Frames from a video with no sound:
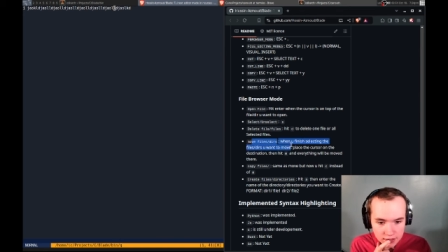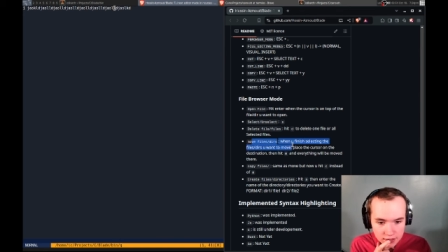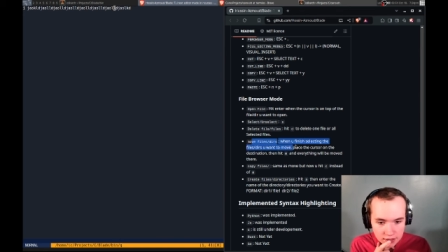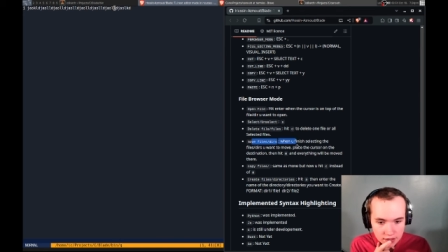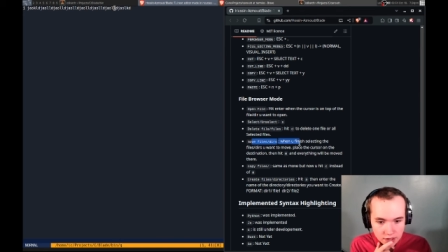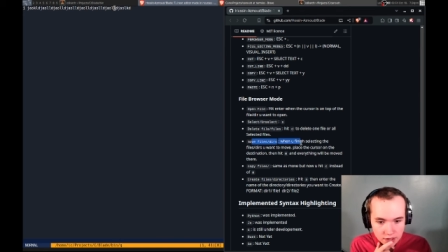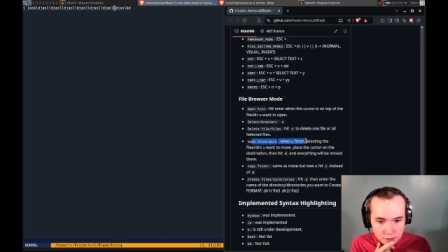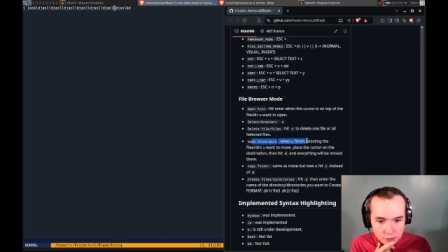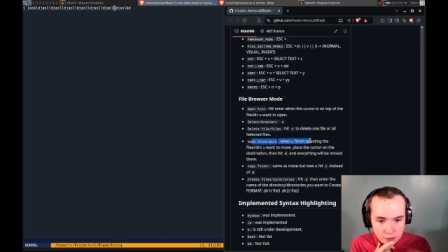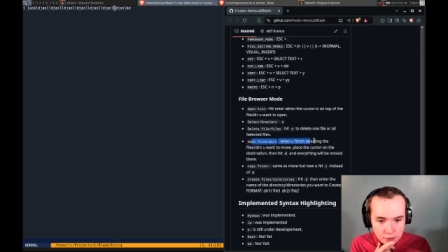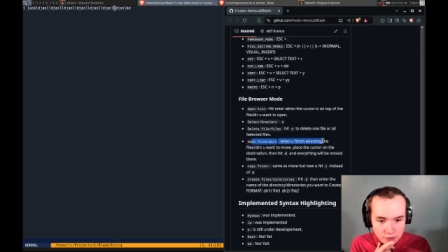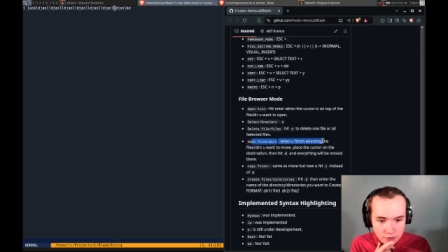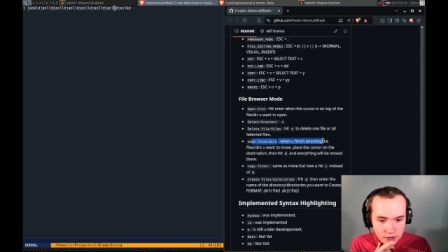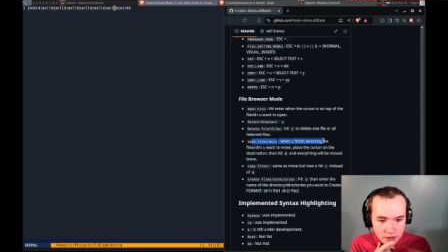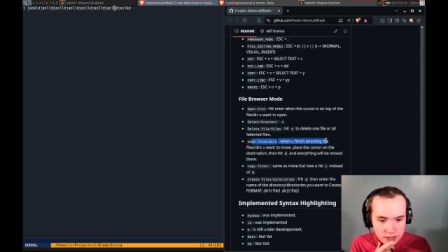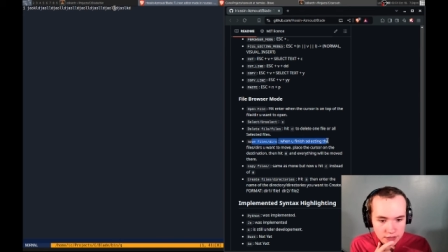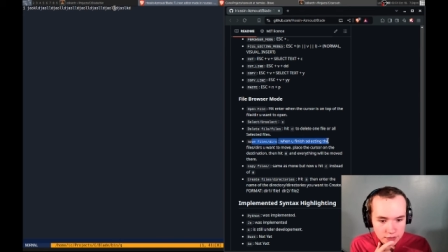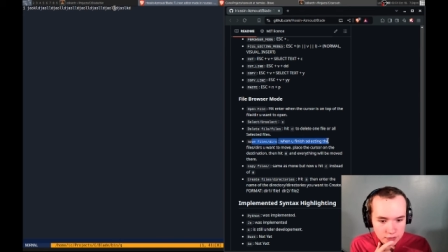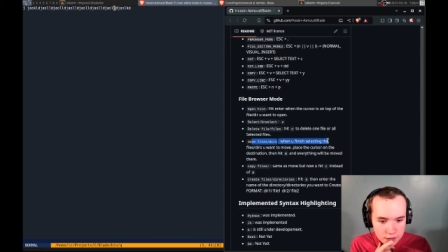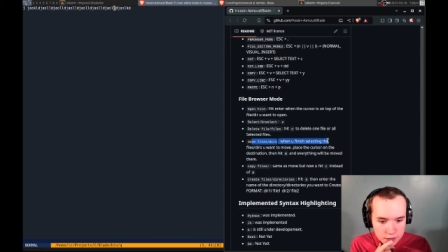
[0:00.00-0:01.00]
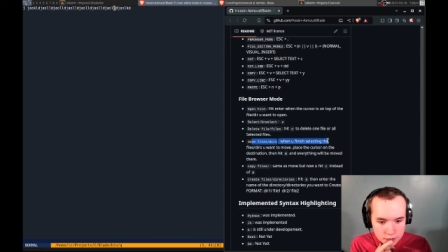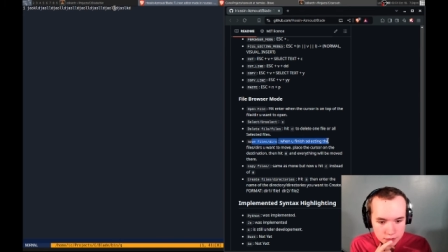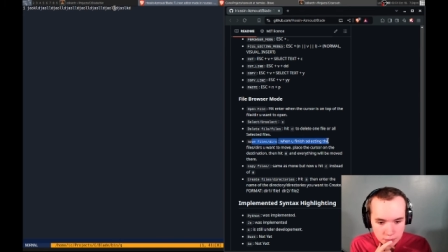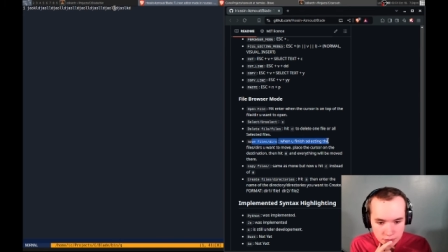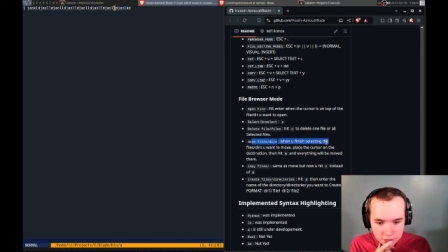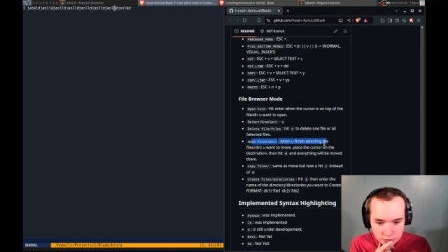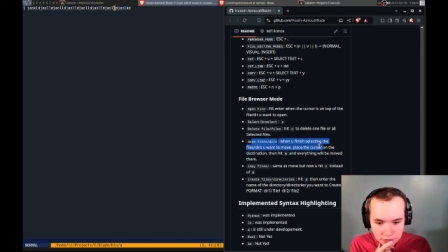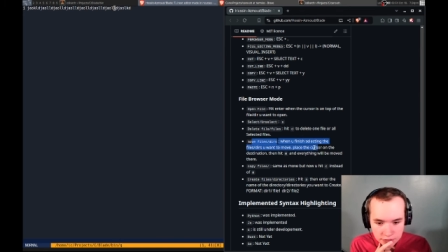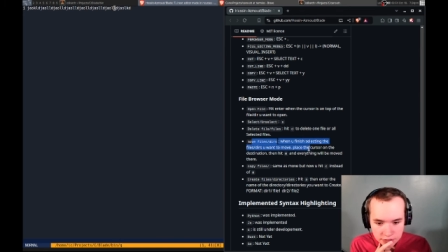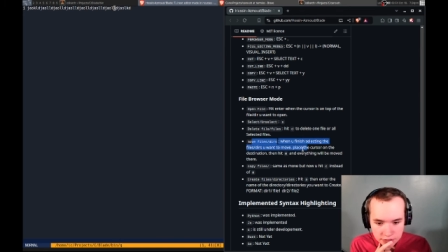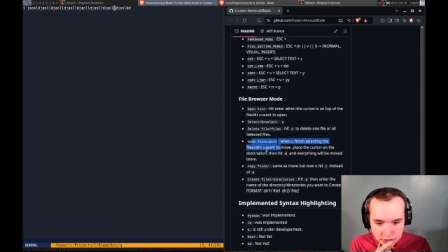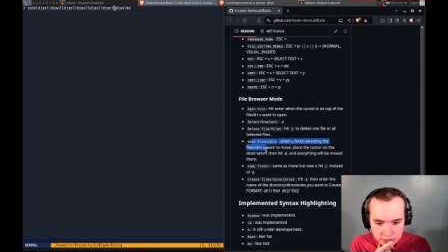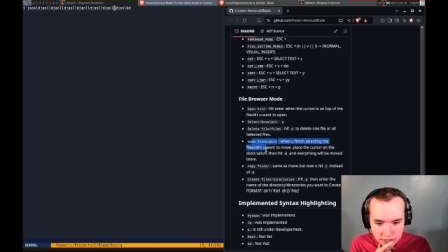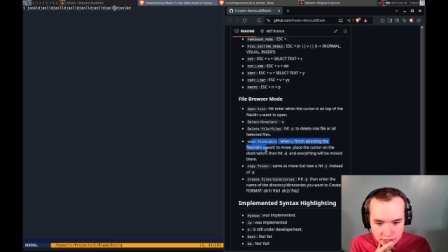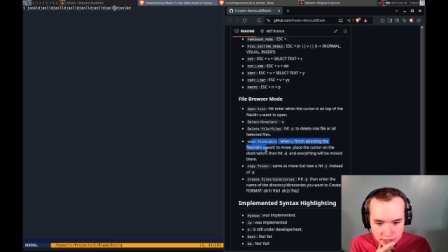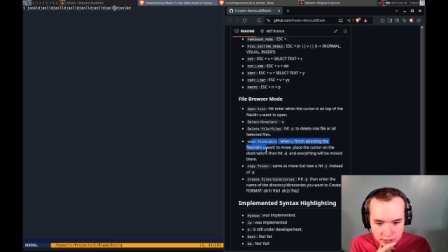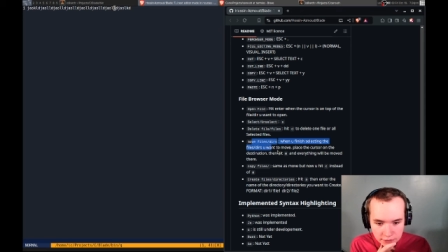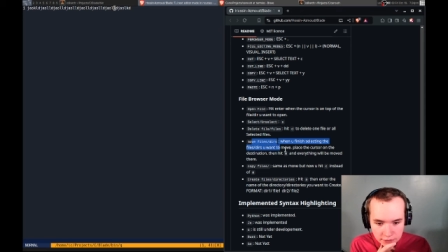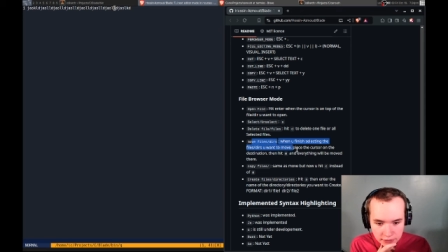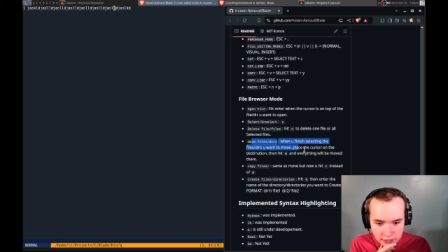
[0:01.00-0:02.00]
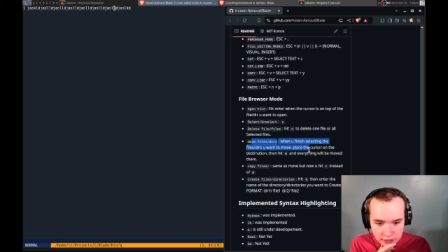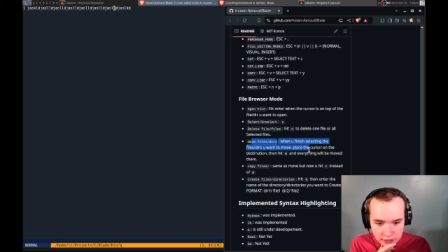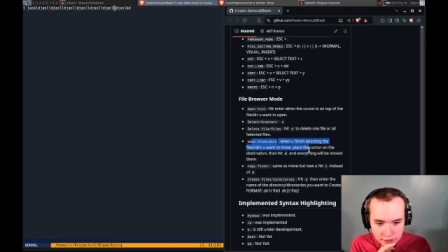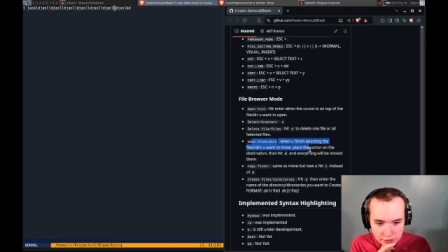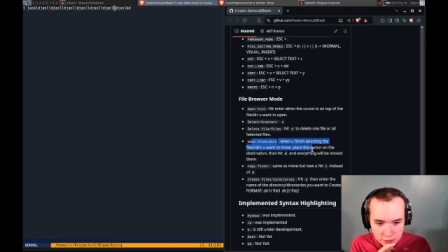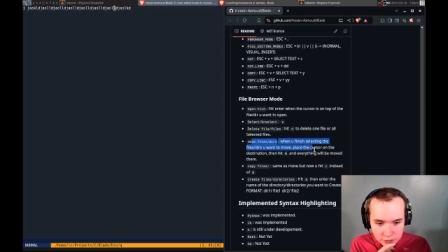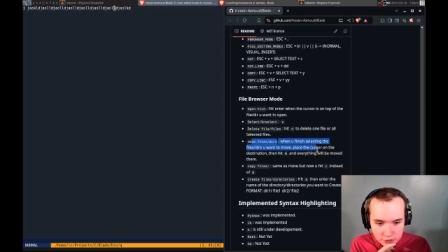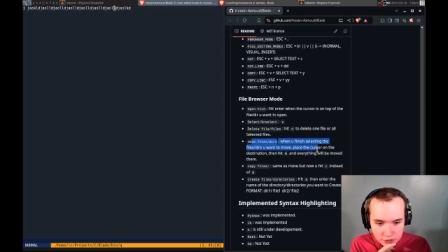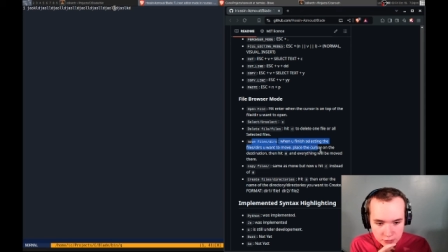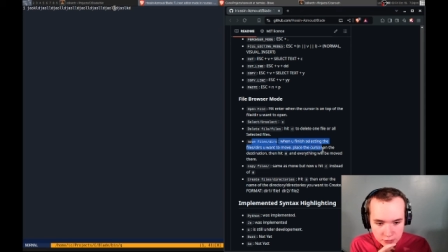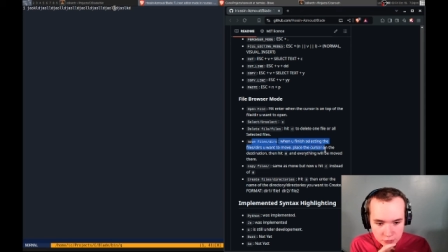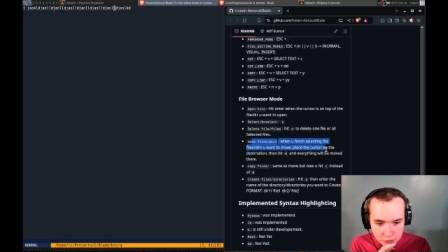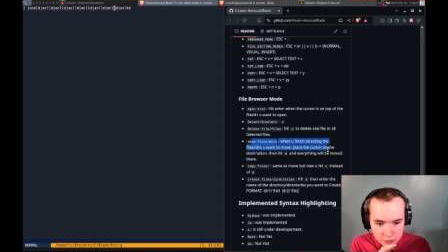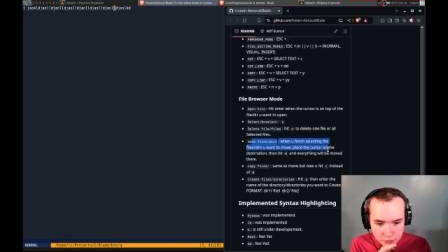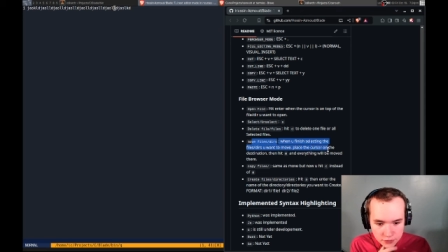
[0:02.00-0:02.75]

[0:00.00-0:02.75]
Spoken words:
Move files. When you finish selecting the files you want to move,